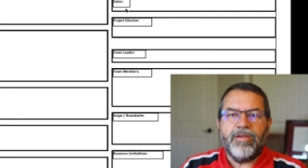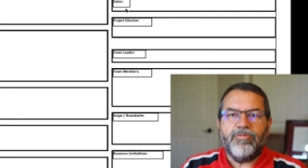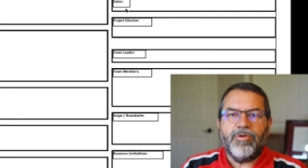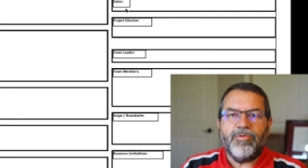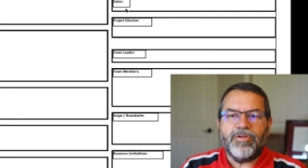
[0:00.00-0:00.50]

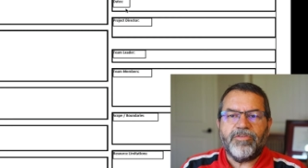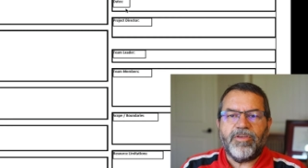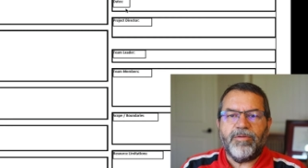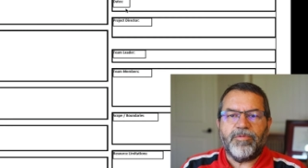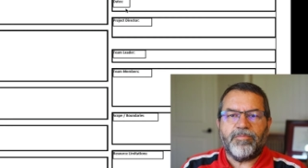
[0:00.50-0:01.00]
We want to
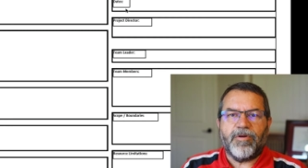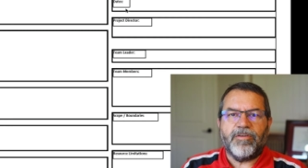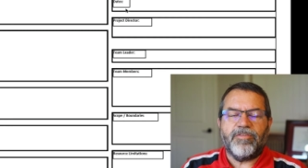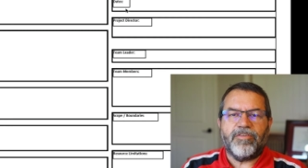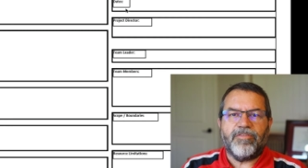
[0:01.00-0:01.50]
keep the
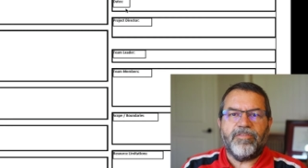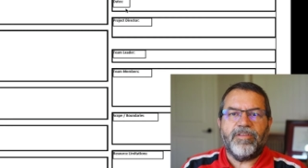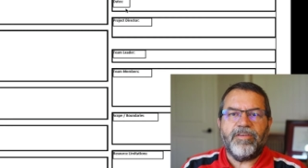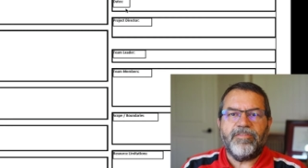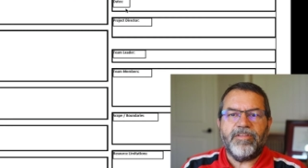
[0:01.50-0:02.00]
projects
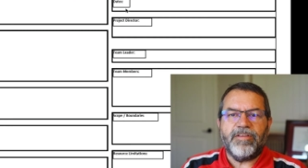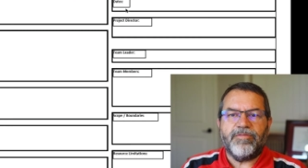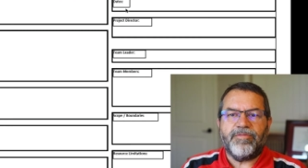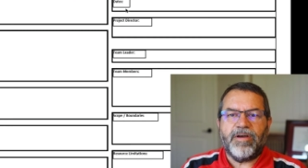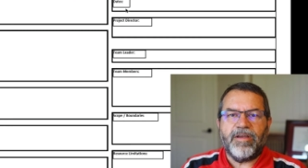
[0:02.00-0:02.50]
nicely
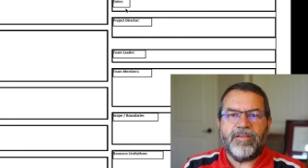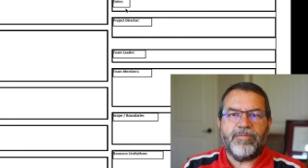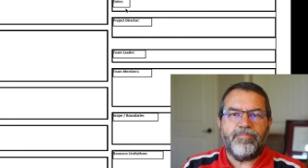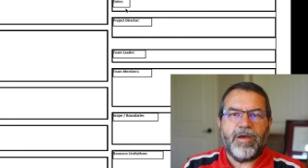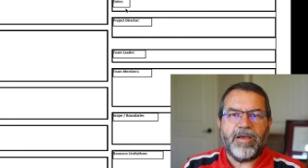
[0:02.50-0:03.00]
defined
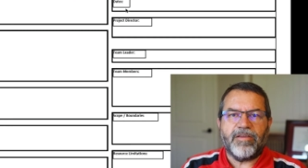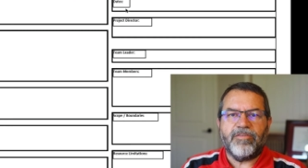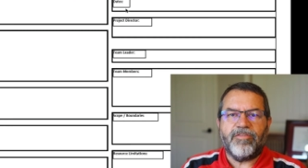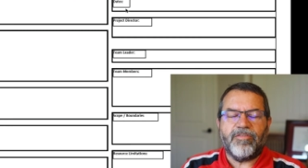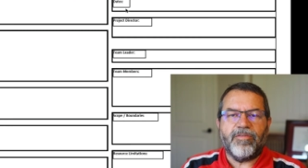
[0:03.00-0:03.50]
and
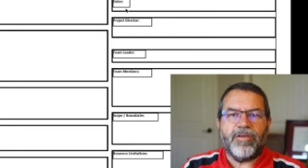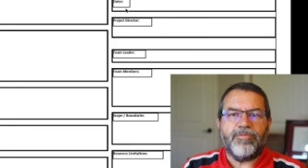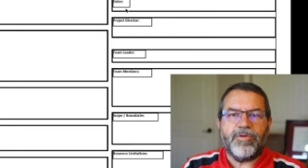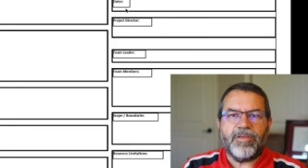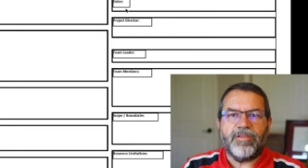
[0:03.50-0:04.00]
packaged so that
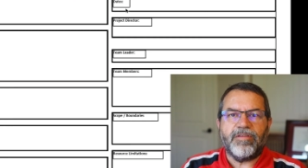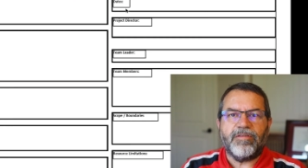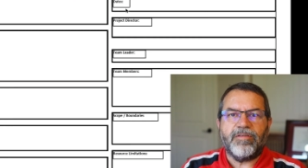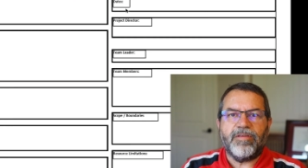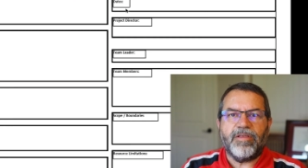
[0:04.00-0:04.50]
we can
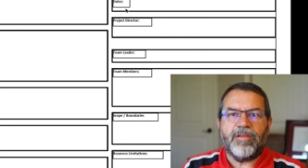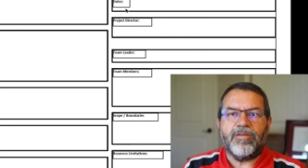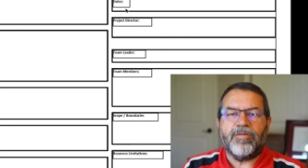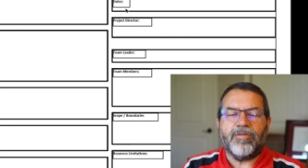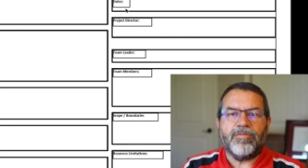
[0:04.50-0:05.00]
get
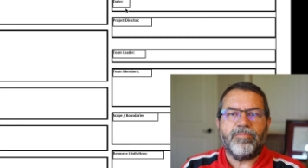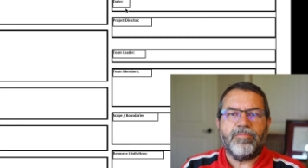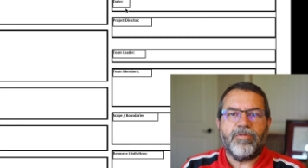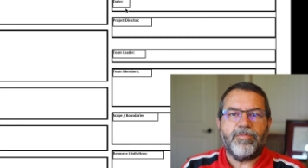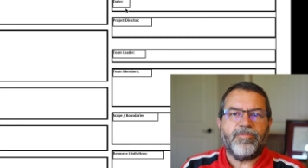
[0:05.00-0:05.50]
our
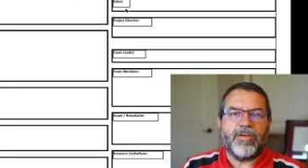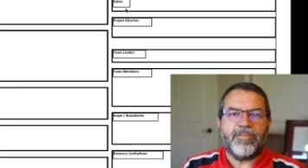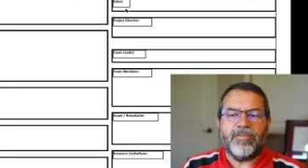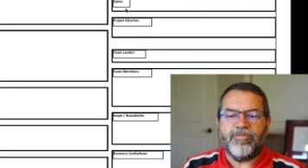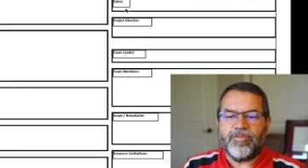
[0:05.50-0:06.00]

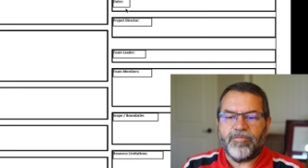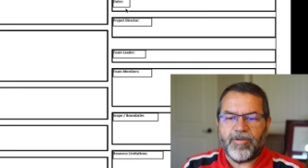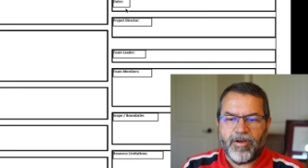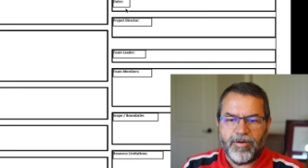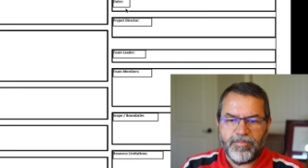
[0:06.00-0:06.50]
objectives
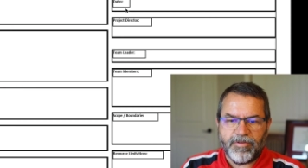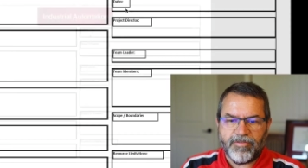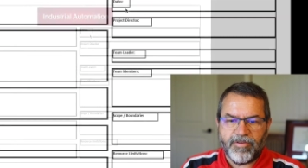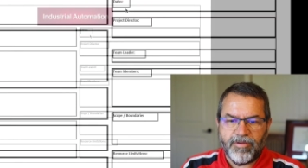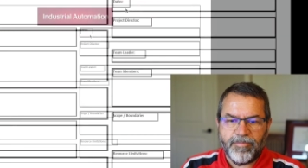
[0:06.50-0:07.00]
accomplished.